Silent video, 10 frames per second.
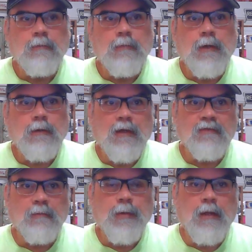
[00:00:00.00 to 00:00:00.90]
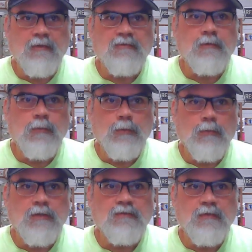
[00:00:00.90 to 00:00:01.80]
but as a policy, we
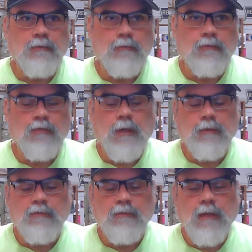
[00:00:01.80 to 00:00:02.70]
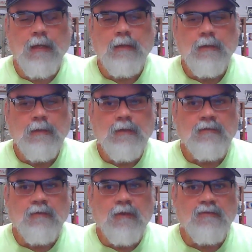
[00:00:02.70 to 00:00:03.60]
will continue to try to do that
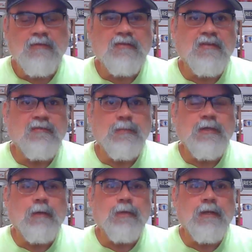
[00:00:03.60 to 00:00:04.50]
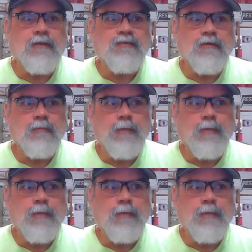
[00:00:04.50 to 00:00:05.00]
as long as it doesn't become an issue.